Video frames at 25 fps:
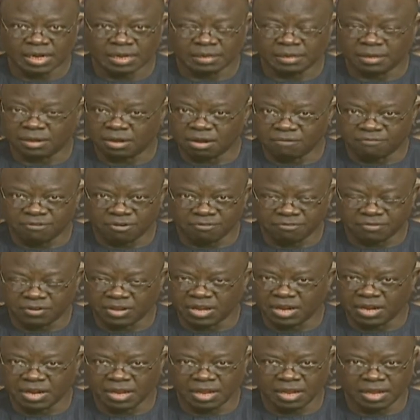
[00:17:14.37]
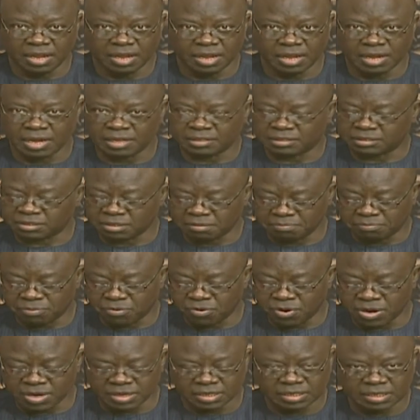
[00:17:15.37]
The Gulf of Guinea at some
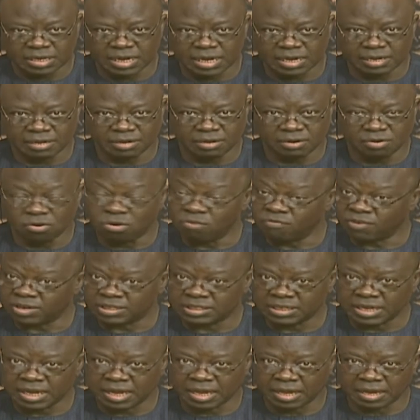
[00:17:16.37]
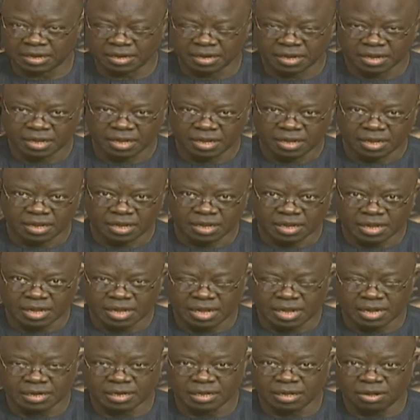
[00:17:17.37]
point had overtaken
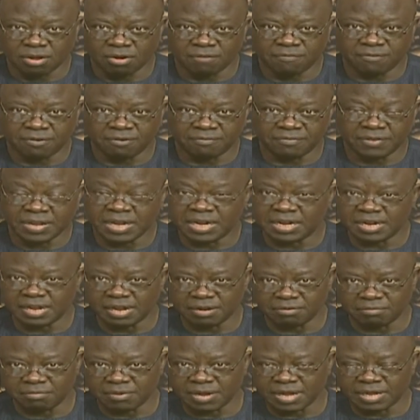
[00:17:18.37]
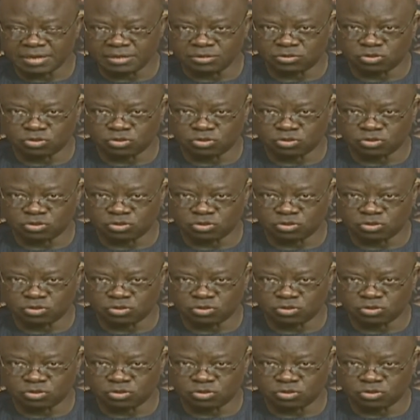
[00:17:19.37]
the Gulf of Aden, where the